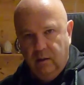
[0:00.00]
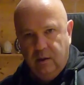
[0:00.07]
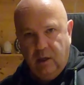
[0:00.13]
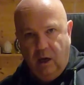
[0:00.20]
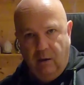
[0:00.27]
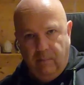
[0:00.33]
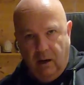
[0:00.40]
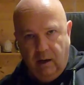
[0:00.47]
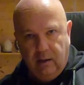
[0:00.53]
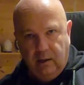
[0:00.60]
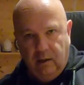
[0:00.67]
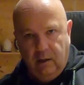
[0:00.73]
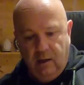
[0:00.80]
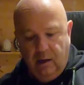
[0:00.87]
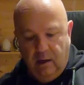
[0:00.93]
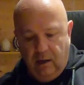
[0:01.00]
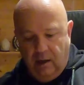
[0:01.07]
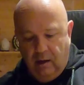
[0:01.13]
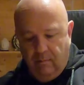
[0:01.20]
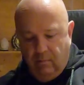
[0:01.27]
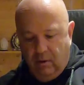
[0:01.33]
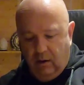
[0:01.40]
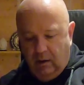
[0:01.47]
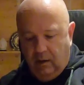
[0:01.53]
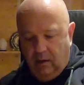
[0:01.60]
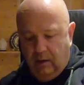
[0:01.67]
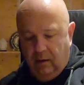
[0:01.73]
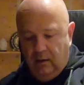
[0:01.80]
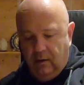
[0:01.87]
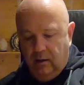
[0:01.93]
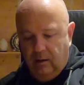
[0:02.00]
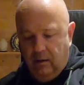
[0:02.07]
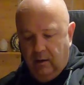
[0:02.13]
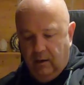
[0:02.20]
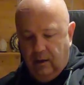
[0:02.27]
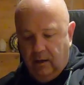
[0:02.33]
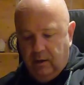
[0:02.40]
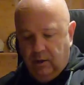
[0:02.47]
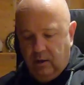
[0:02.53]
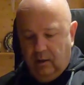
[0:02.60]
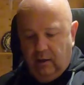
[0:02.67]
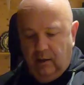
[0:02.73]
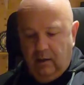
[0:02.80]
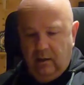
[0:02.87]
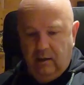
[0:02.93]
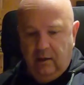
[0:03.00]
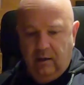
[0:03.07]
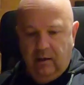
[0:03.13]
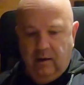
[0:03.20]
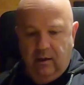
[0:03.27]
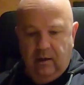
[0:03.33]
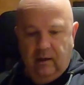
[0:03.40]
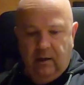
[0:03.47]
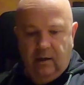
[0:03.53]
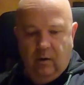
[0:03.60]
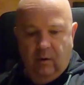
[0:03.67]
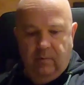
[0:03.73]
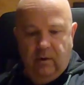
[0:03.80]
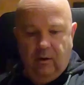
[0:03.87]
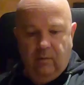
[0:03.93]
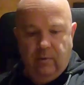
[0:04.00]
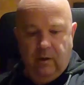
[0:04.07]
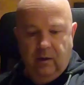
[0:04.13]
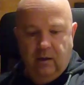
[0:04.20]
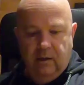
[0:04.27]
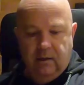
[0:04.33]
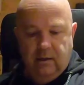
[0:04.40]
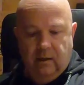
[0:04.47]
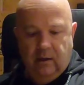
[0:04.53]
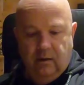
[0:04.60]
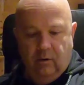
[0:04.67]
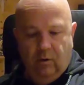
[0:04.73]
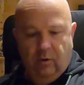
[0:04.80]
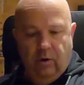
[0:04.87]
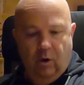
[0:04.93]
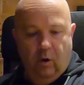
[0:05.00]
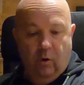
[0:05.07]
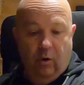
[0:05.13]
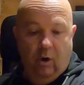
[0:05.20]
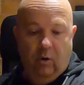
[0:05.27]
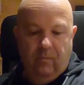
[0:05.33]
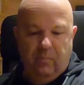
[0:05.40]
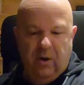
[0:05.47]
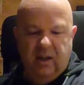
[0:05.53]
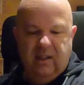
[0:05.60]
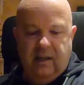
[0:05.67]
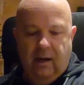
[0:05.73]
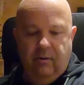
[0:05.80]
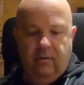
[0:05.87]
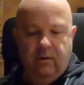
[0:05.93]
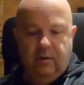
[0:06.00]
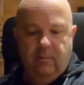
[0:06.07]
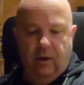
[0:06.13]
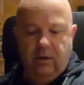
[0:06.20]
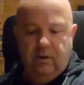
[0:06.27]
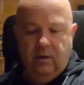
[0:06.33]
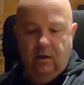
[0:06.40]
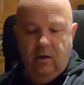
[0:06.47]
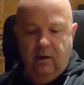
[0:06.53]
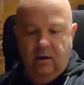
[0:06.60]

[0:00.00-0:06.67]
tarmac, it might actually go up a little bit nicer, or not press down as much.